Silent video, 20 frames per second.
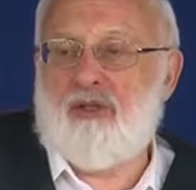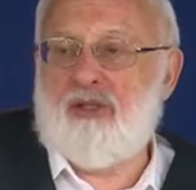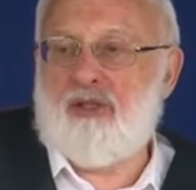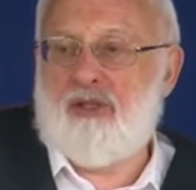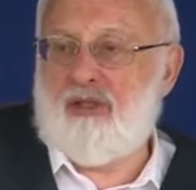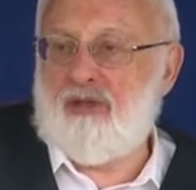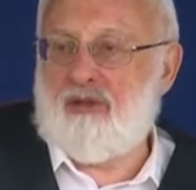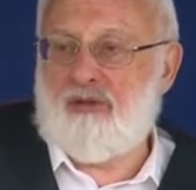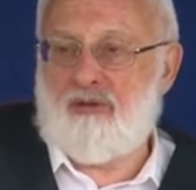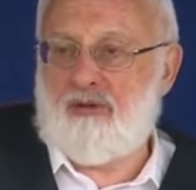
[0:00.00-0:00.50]

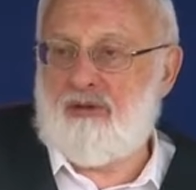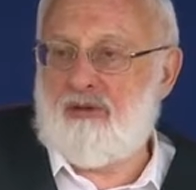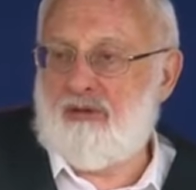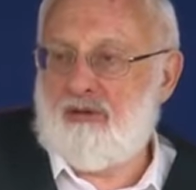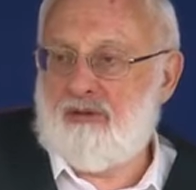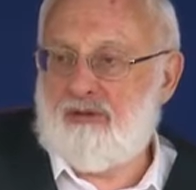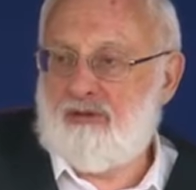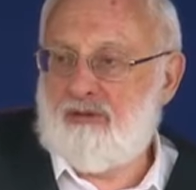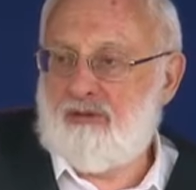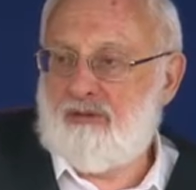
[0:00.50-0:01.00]
let's say if I
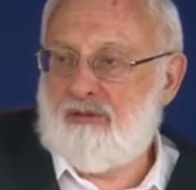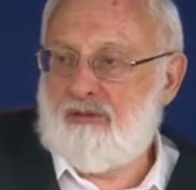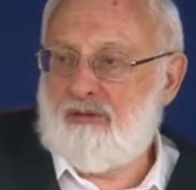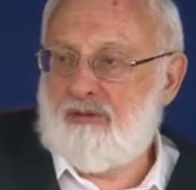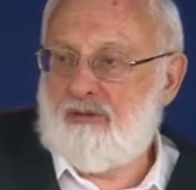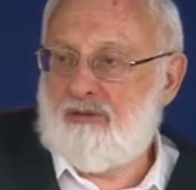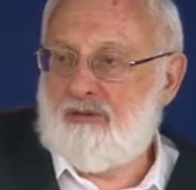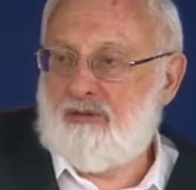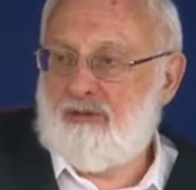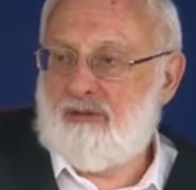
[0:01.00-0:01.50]
were told
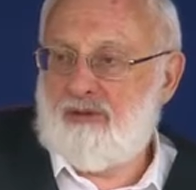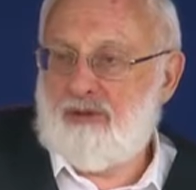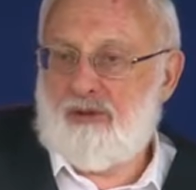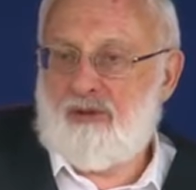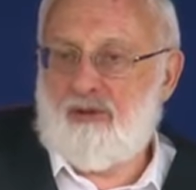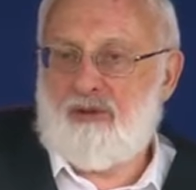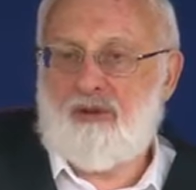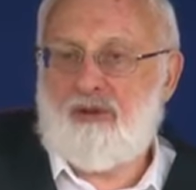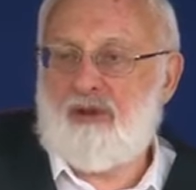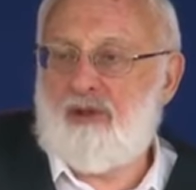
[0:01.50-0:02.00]
to
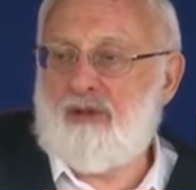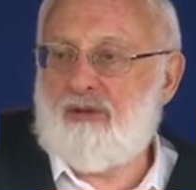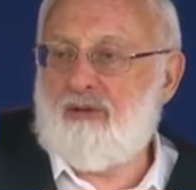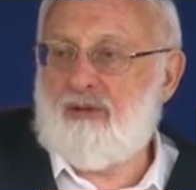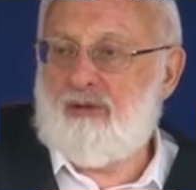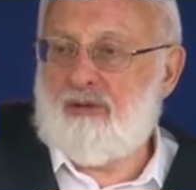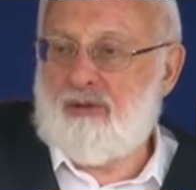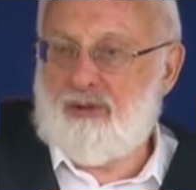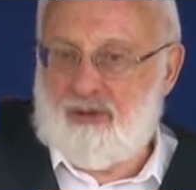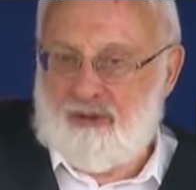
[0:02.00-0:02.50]
do
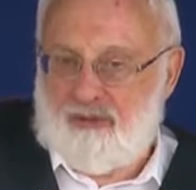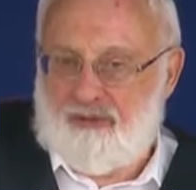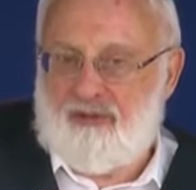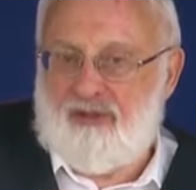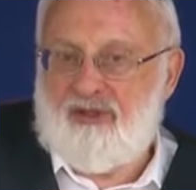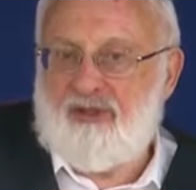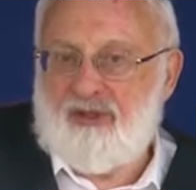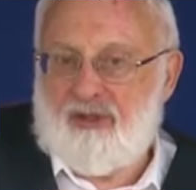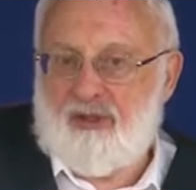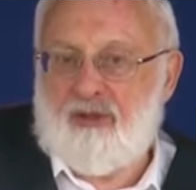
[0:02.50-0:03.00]
so, I wouldn't be
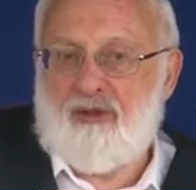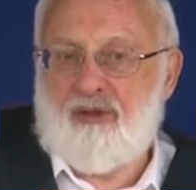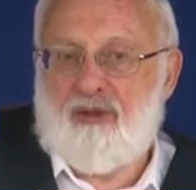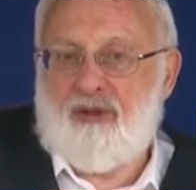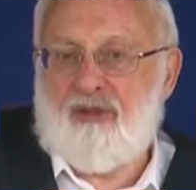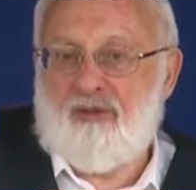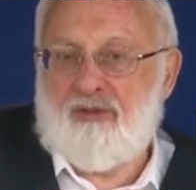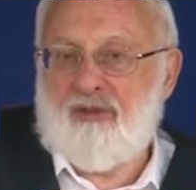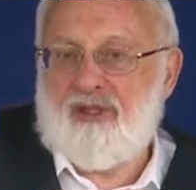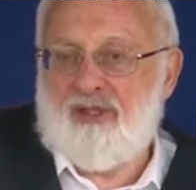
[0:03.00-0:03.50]
able to.
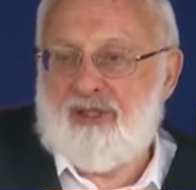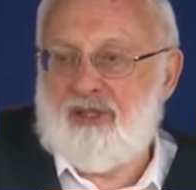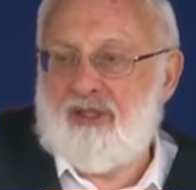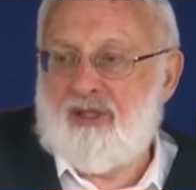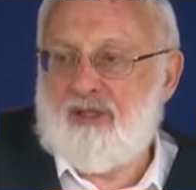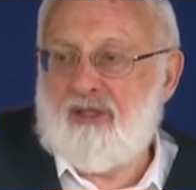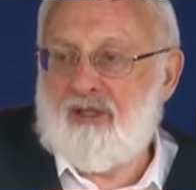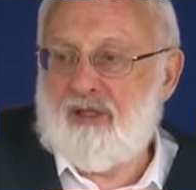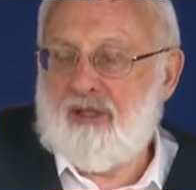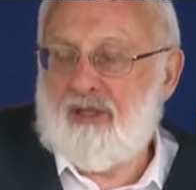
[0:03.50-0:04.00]

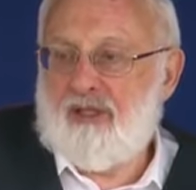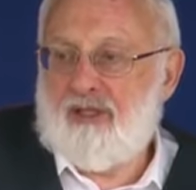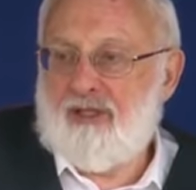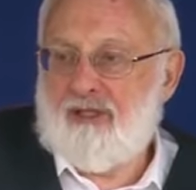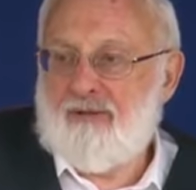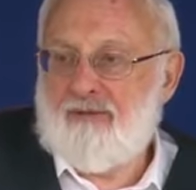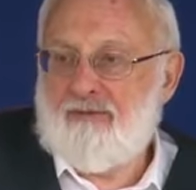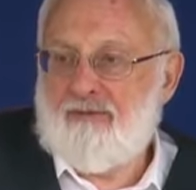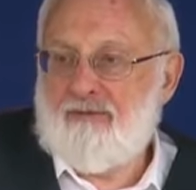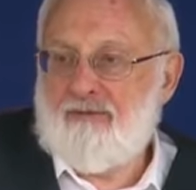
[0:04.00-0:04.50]
I
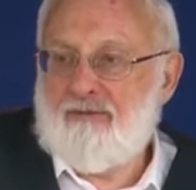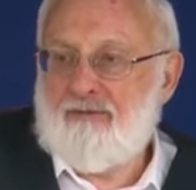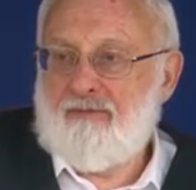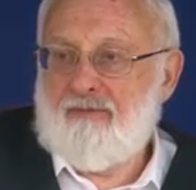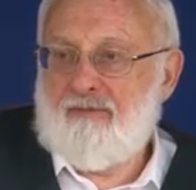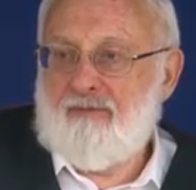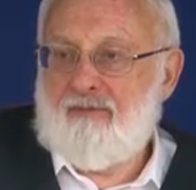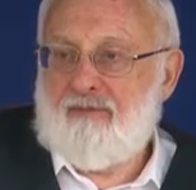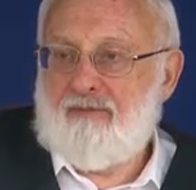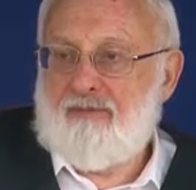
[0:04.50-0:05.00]
physically simply
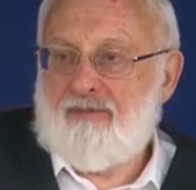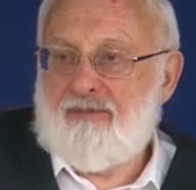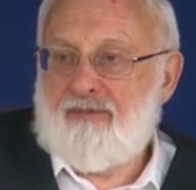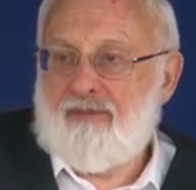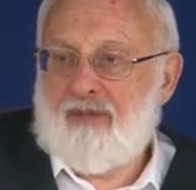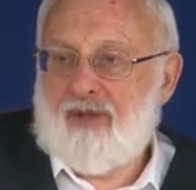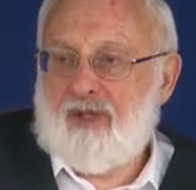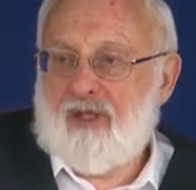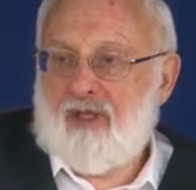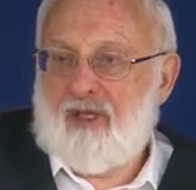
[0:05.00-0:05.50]
wouldn't
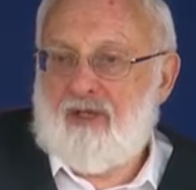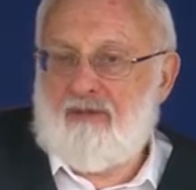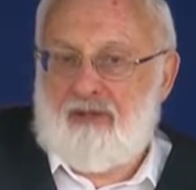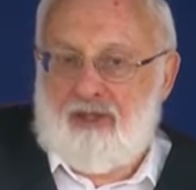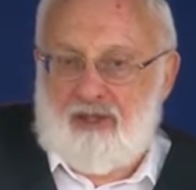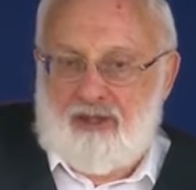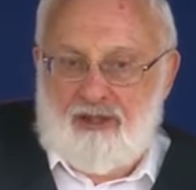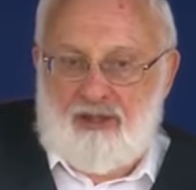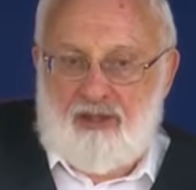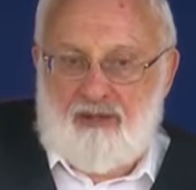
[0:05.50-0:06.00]
be
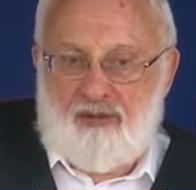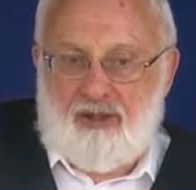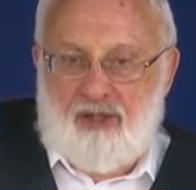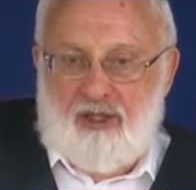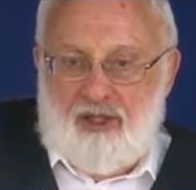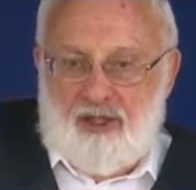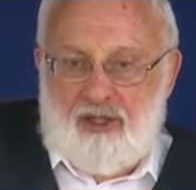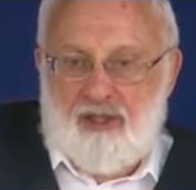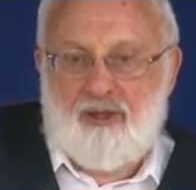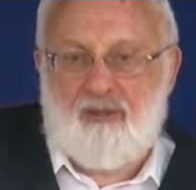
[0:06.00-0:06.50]
able to hold on
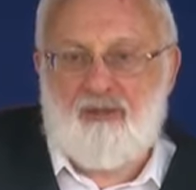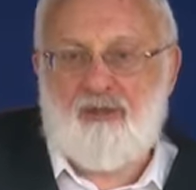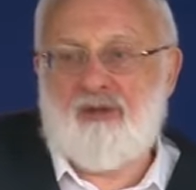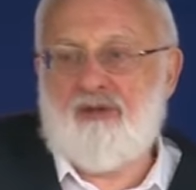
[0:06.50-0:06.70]
to it.